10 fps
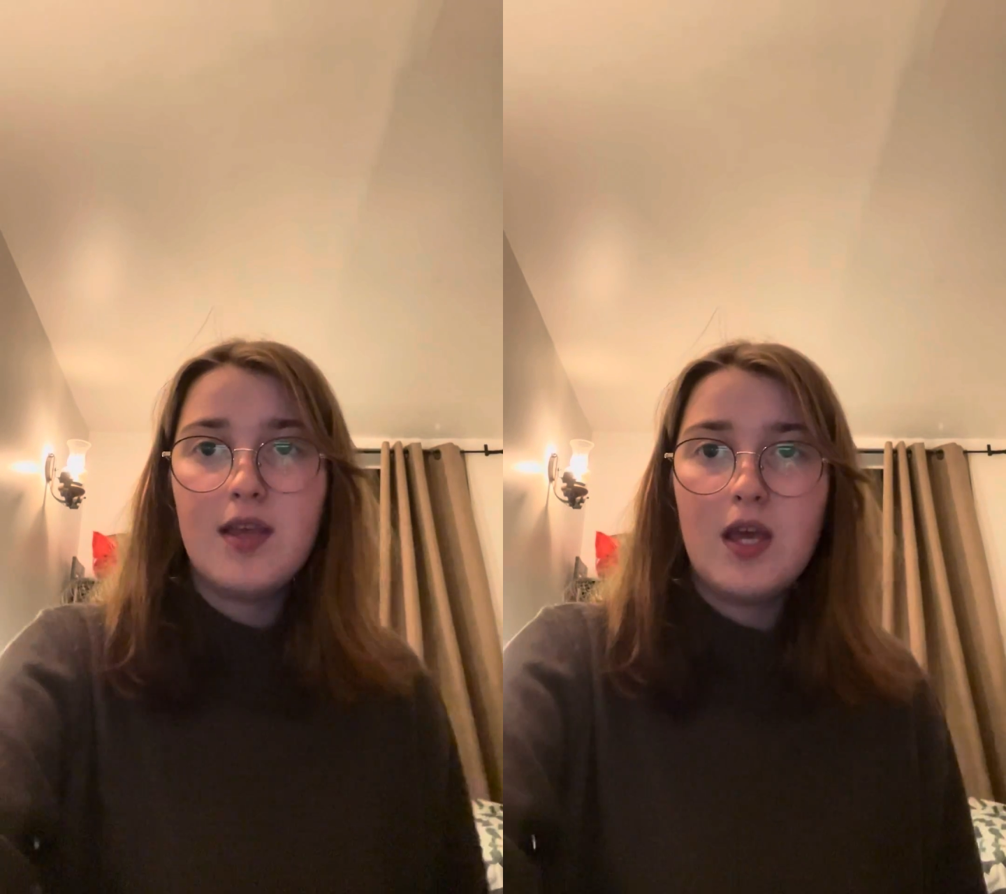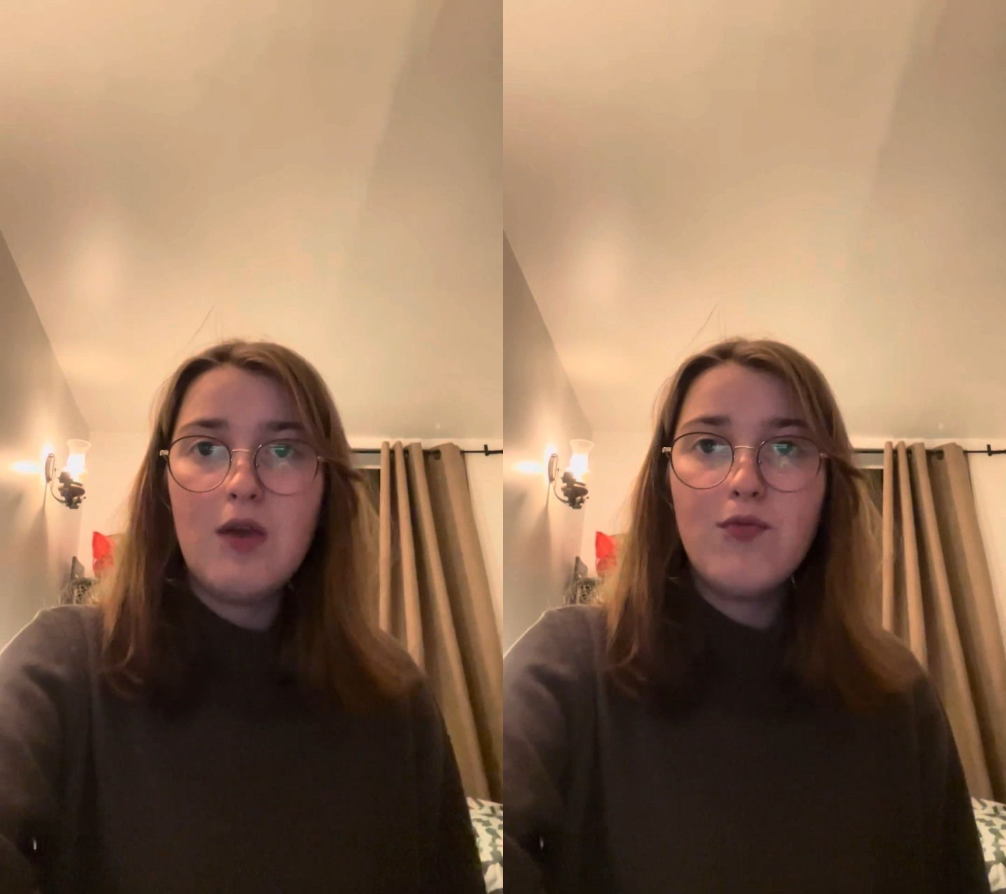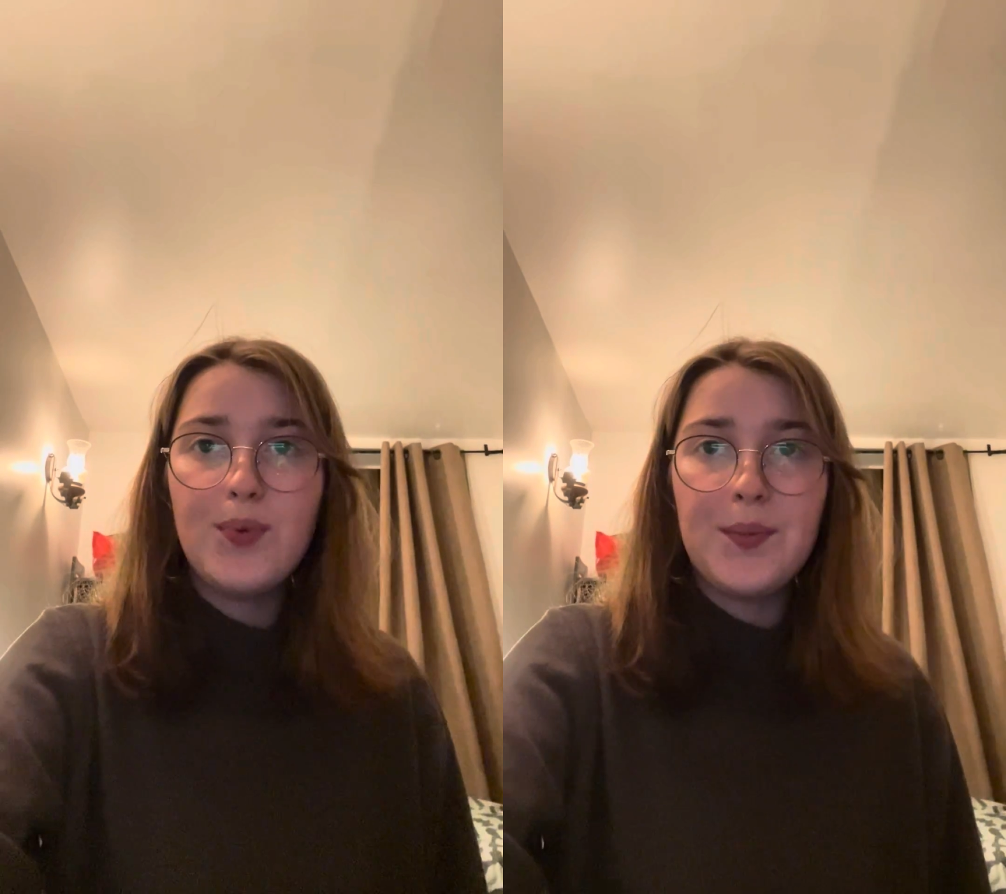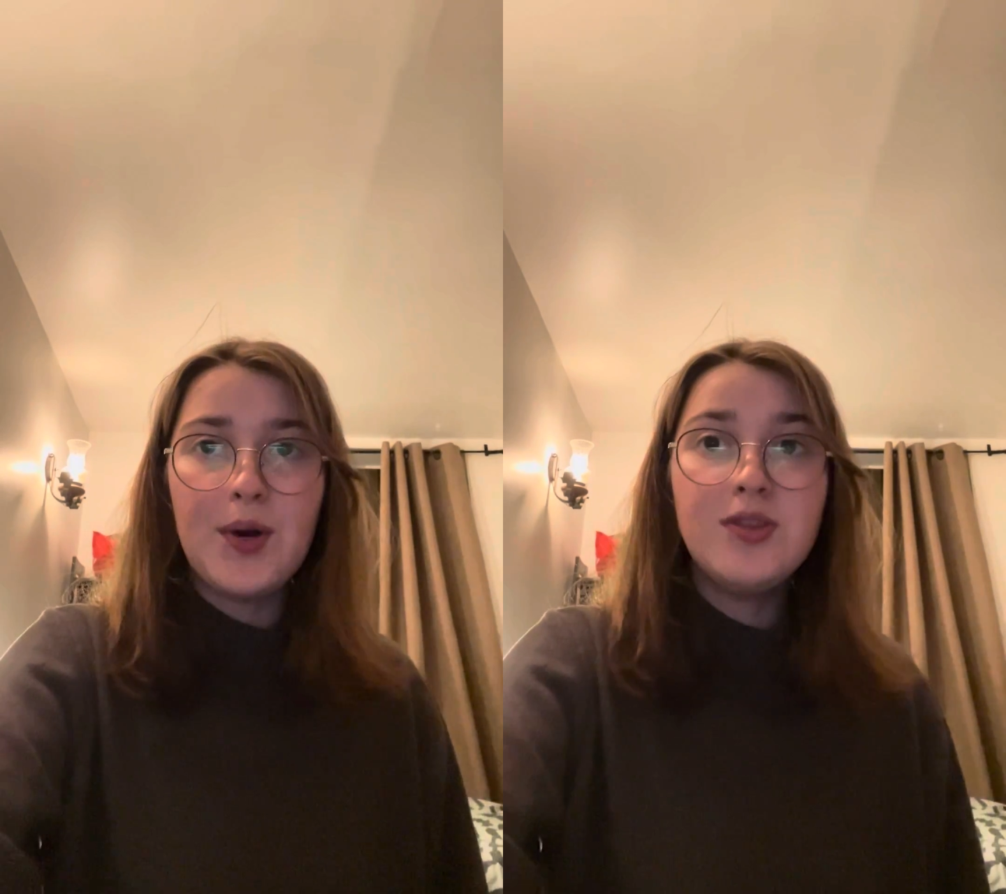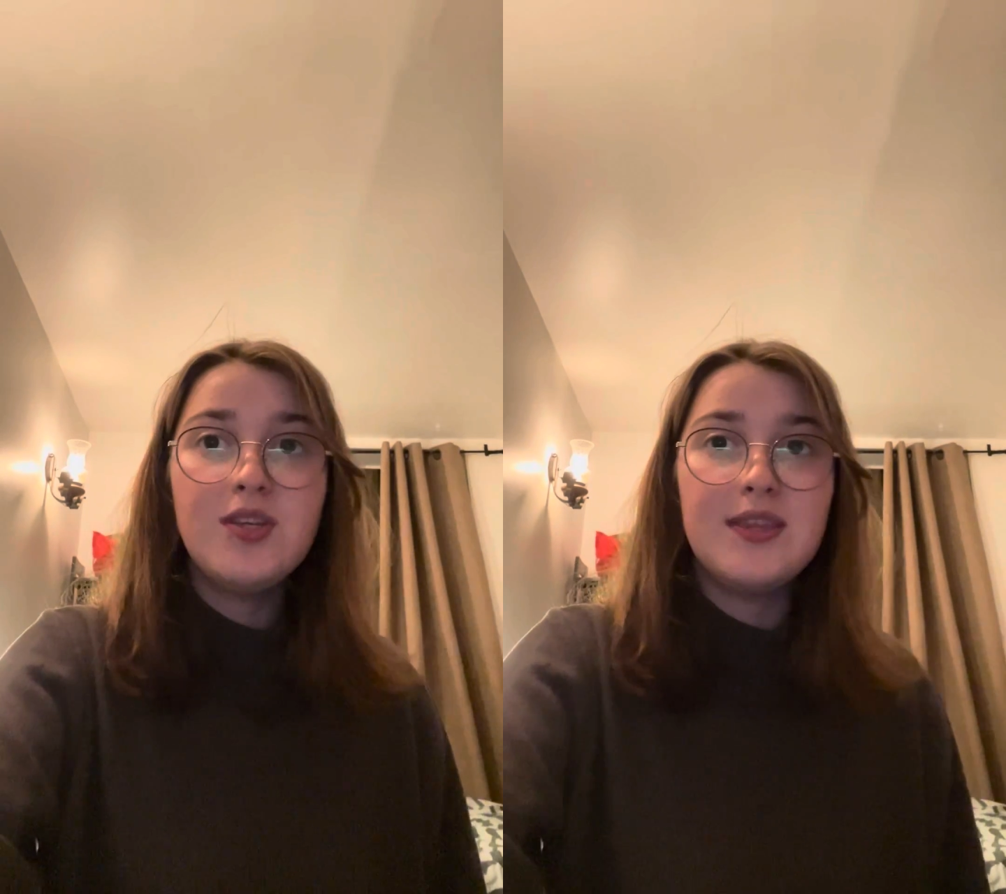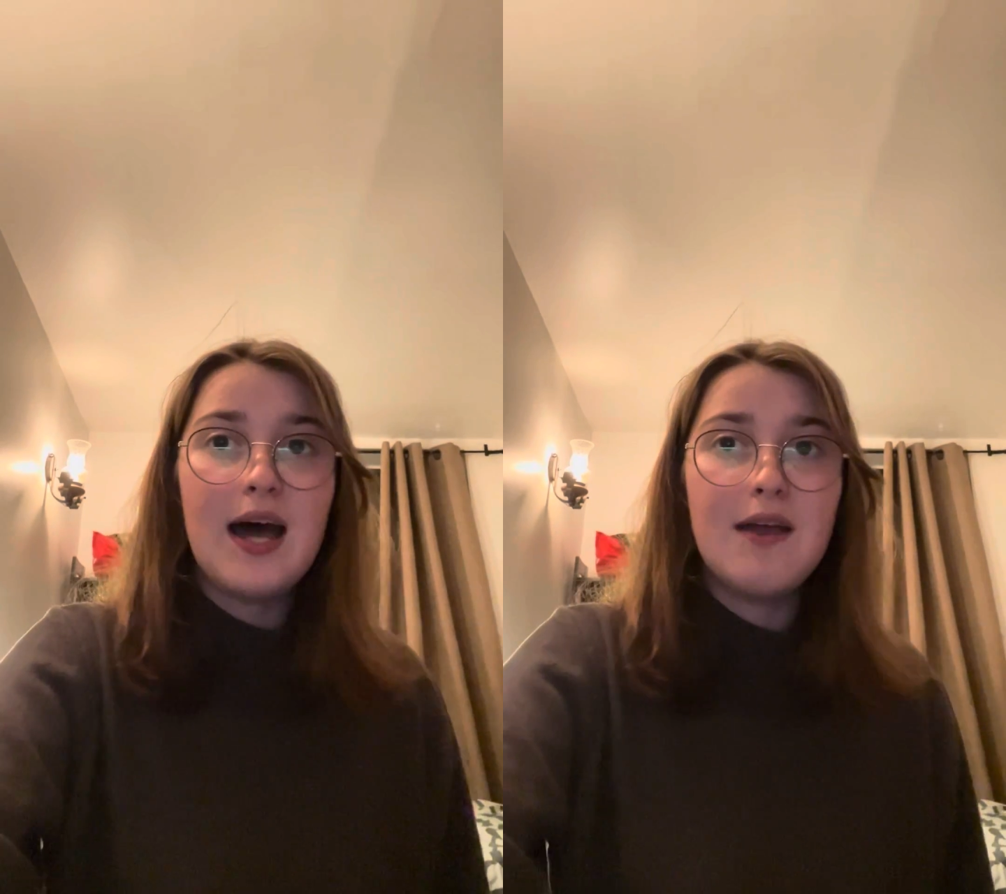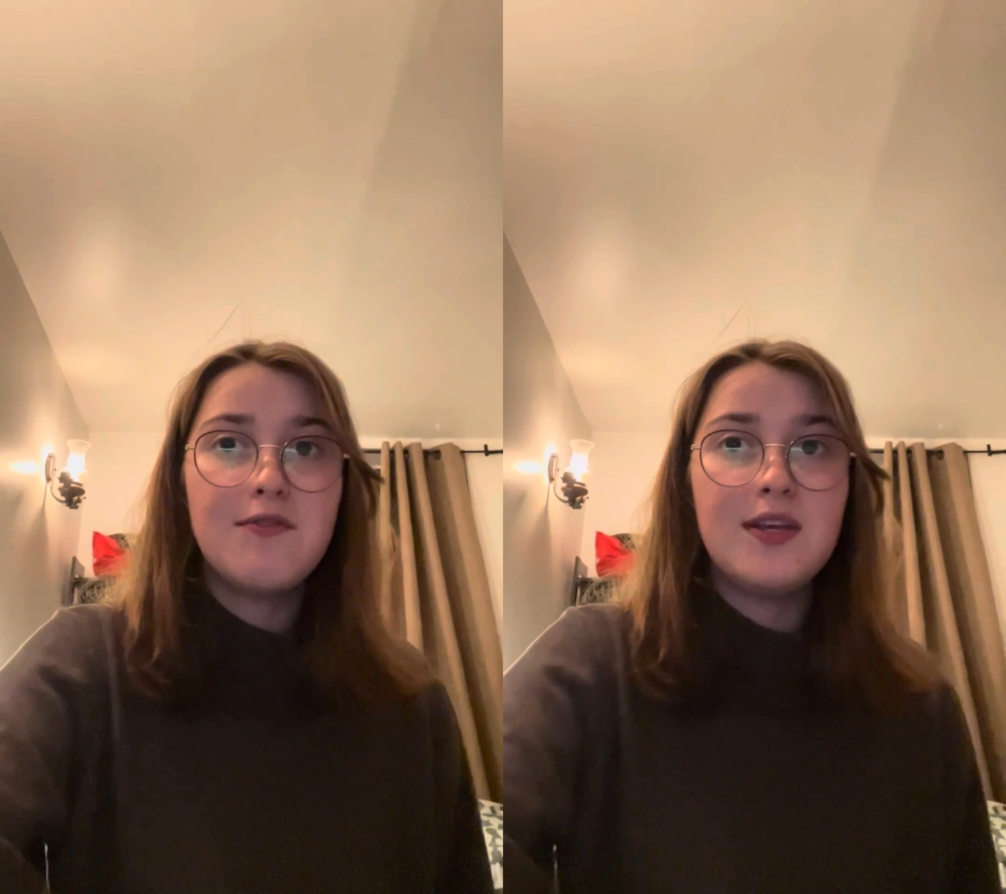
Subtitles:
if we want to dive